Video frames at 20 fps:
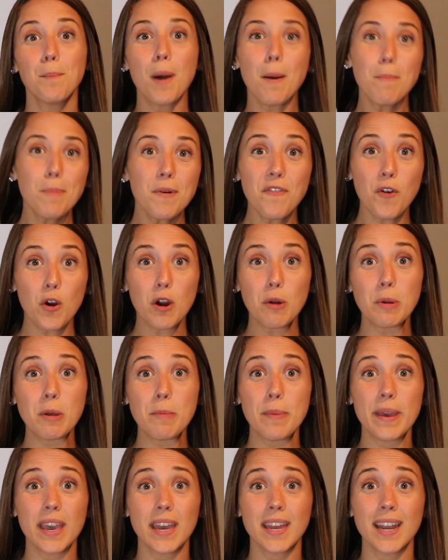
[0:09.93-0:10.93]
But before
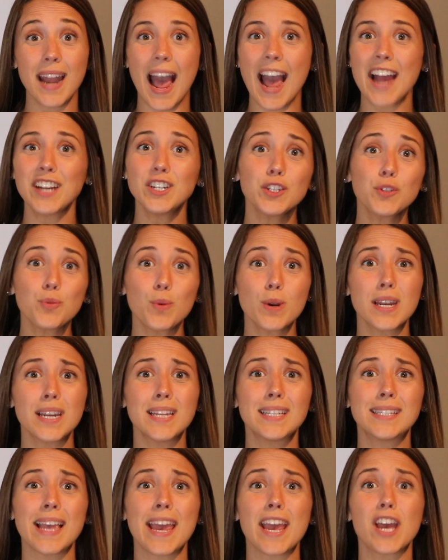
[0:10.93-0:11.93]
we begin, I just wanted
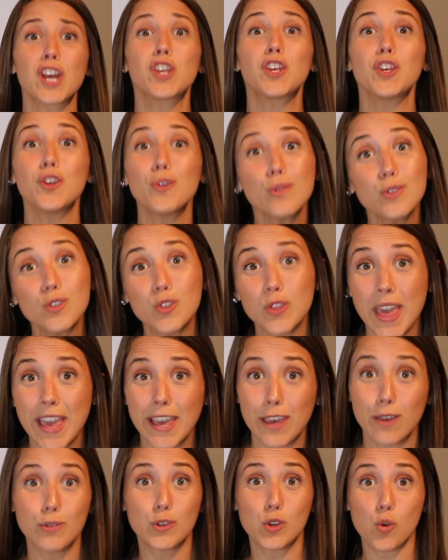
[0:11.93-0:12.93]
to say a huge
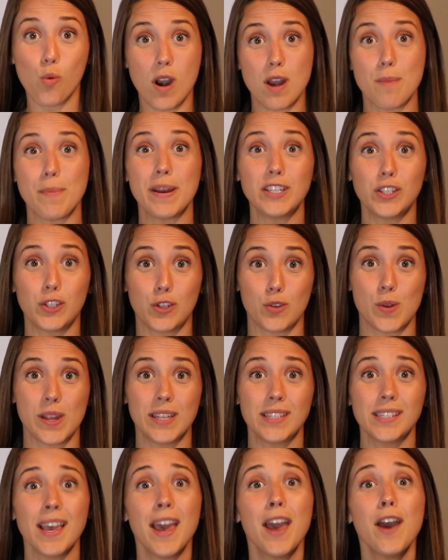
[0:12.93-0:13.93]
thank you to one of my
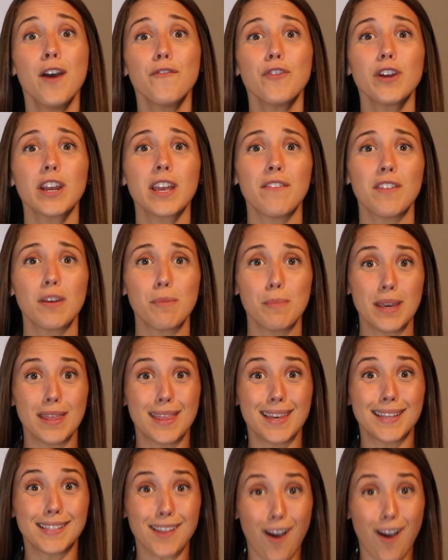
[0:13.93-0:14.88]
students for giving me this